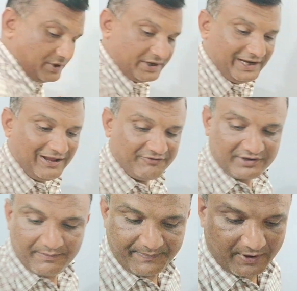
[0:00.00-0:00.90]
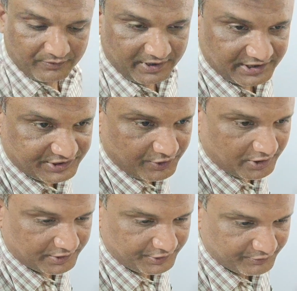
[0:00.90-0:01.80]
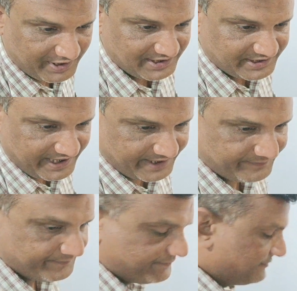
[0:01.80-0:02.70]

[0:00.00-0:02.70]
the 11th compound is your, you can say